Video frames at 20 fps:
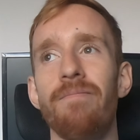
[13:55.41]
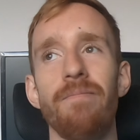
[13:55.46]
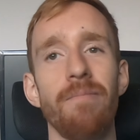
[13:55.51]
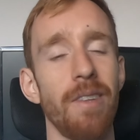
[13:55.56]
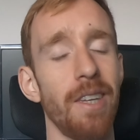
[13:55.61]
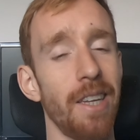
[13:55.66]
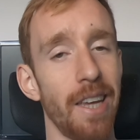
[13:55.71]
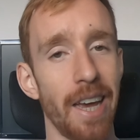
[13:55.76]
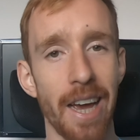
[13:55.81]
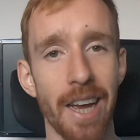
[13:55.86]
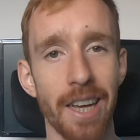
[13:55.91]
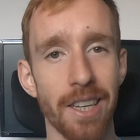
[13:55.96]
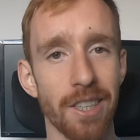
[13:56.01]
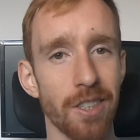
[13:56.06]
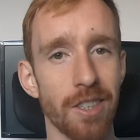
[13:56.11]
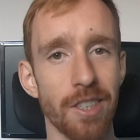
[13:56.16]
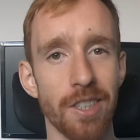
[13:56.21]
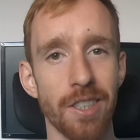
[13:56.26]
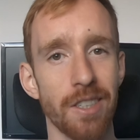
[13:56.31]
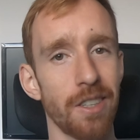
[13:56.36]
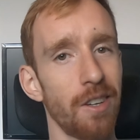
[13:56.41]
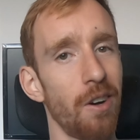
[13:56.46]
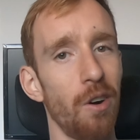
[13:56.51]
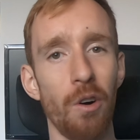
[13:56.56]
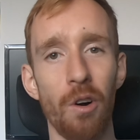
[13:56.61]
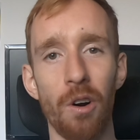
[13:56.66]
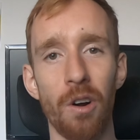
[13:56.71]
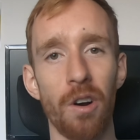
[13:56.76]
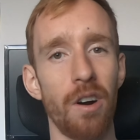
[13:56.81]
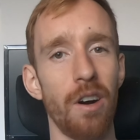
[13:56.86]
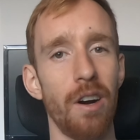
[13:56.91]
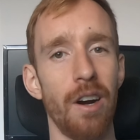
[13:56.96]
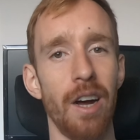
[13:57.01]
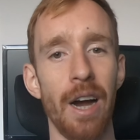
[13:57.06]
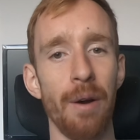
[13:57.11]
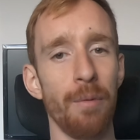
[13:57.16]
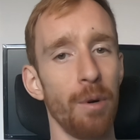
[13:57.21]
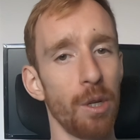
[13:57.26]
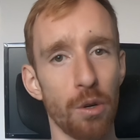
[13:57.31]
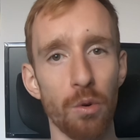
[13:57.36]
Yes, or I
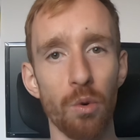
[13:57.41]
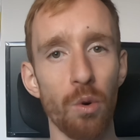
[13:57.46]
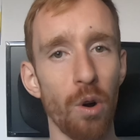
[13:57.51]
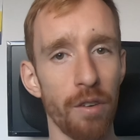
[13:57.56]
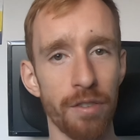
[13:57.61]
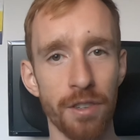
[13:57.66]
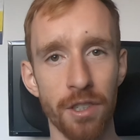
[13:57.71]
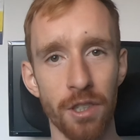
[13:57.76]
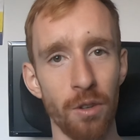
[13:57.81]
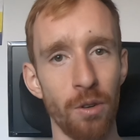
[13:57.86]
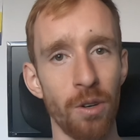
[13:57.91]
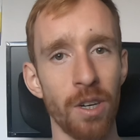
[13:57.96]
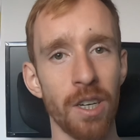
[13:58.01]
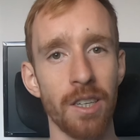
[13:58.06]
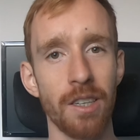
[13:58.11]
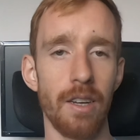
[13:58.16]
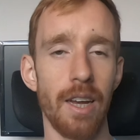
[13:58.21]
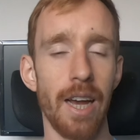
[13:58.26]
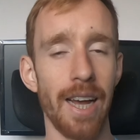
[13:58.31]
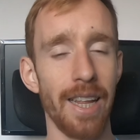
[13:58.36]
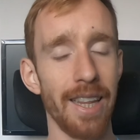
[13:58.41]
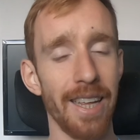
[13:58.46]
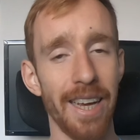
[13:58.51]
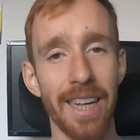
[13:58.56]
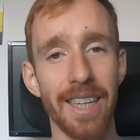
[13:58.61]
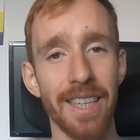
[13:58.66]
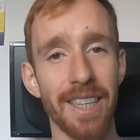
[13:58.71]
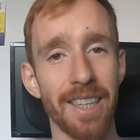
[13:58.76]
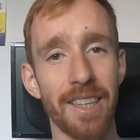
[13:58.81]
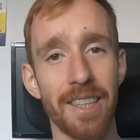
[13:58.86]
would go off slower. At the end of the